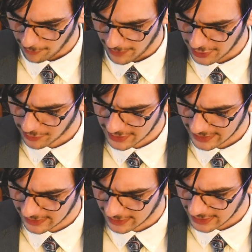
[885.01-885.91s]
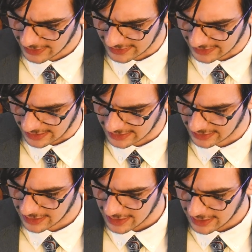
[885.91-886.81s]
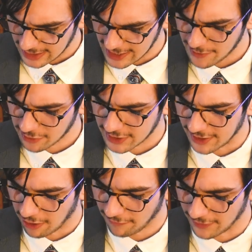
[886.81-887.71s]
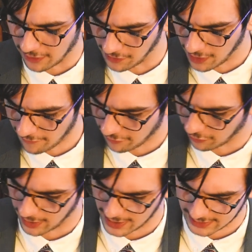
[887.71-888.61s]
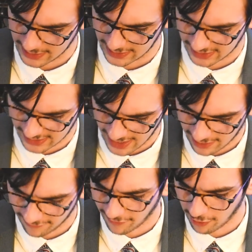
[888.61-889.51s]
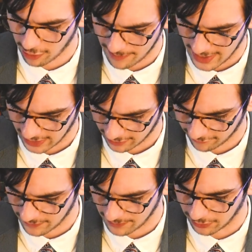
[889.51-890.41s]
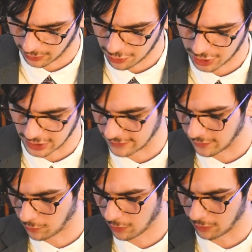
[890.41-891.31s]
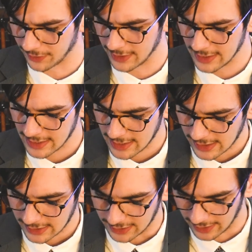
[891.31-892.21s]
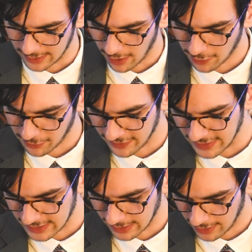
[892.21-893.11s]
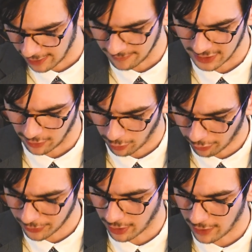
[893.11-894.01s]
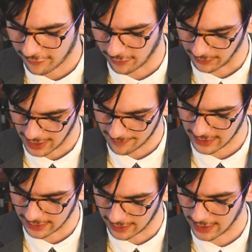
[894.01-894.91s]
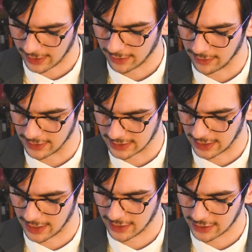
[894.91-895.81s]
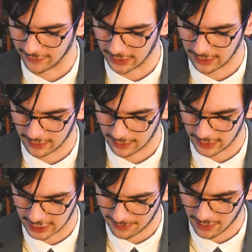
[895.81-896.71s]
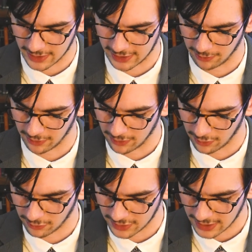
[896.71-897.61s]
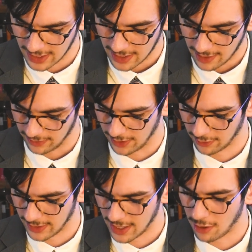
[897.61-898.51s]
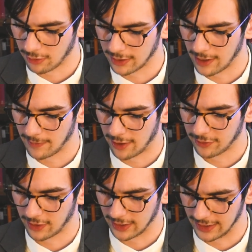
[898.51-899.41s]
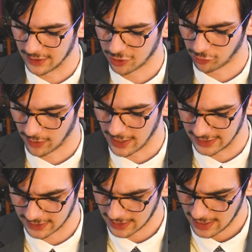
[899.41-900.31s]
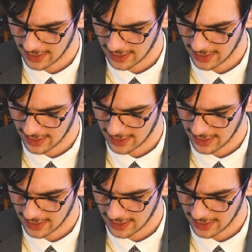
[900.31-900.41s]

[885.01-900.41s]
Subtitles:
Page 199, he says, Keep yourself in the love of Christ, and stand far back from the pollutions of the world. Side not with these times, and hold off from coming nigh the signs of a conspiracy with those that are now come out against Christ,